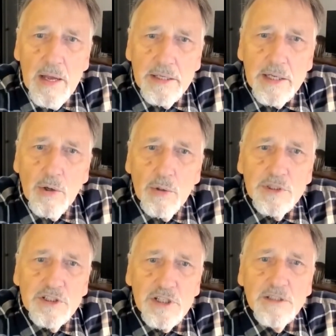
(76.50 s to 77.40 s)
and our
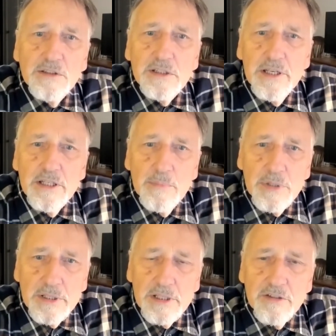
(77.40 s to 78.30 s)
resultant
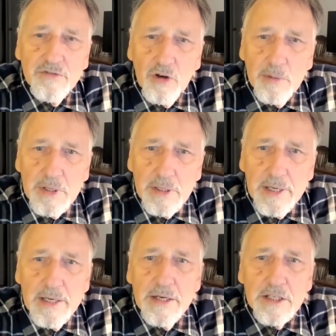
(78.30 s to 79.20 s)
inability to
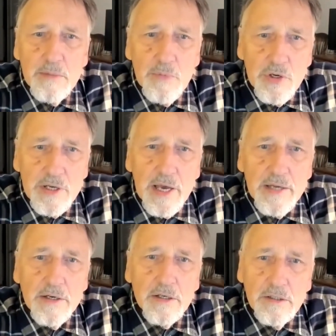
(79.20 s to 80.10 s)
formulate and communicate a